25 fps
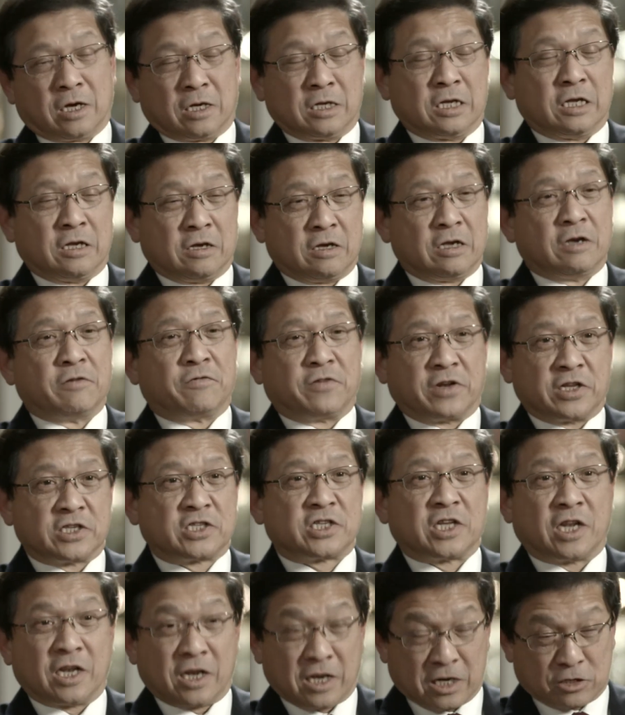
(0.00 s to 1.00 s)
if it is
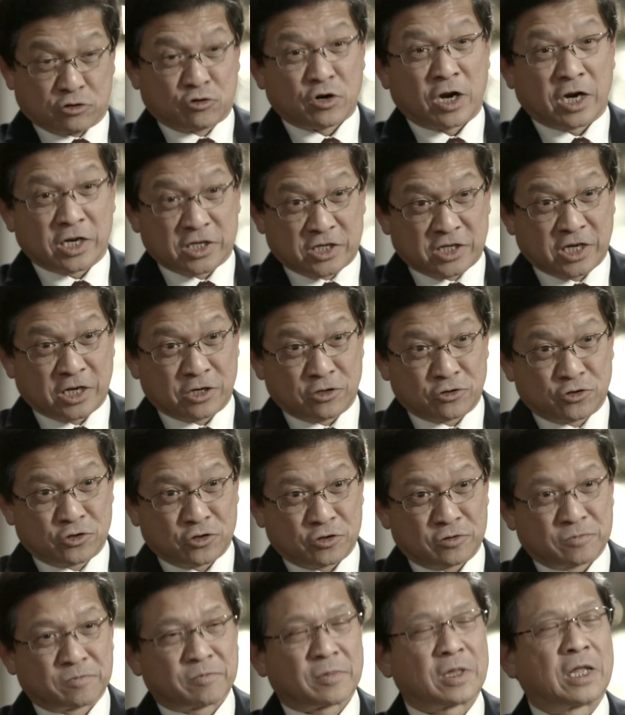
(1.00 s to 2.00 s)
an electronic
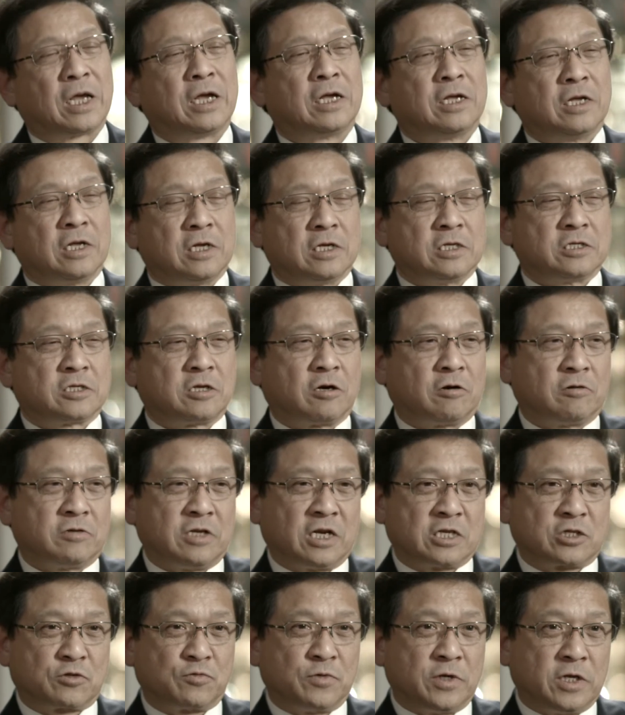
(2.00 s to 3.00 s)
signature. Okay? So
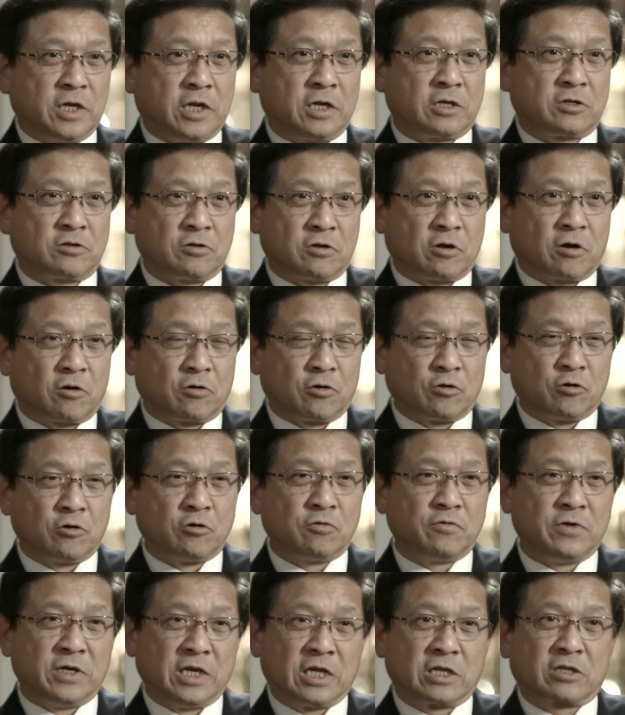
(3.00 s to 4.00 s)
yes, we need to know who.
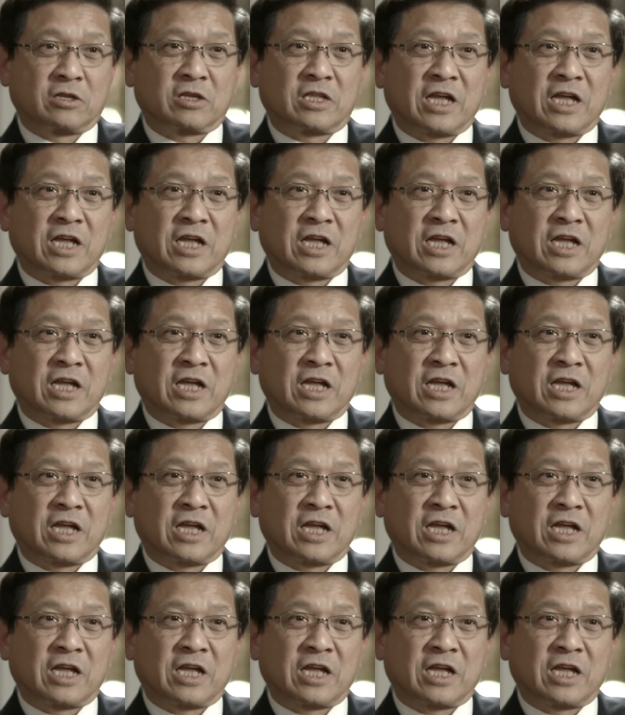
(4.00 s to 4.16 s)
We need the